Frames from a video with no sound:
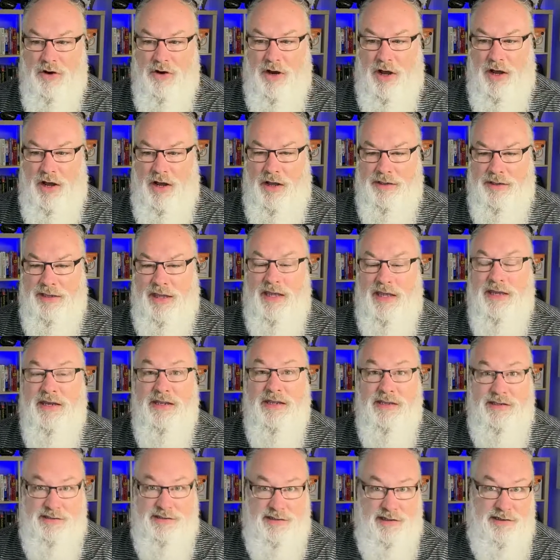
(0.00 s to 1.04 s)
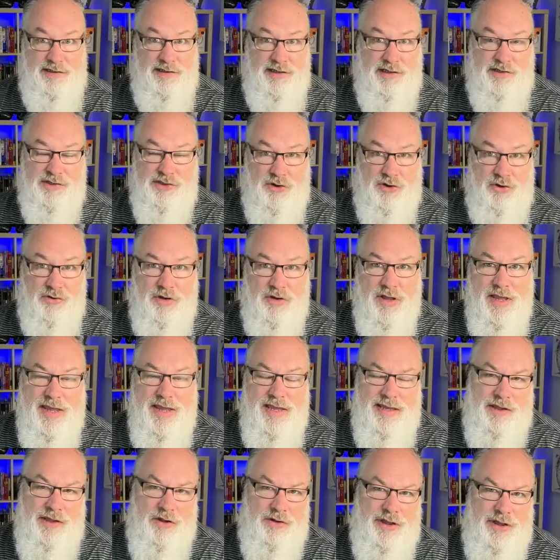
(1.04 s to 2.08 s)
Yeah, it is. He said it is. So
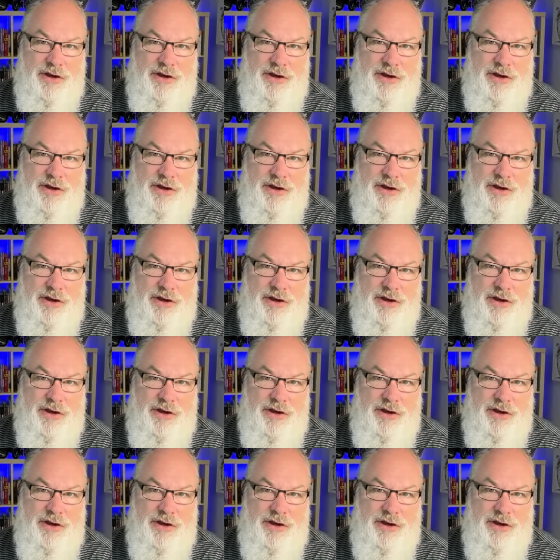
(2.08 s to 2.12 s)
he'll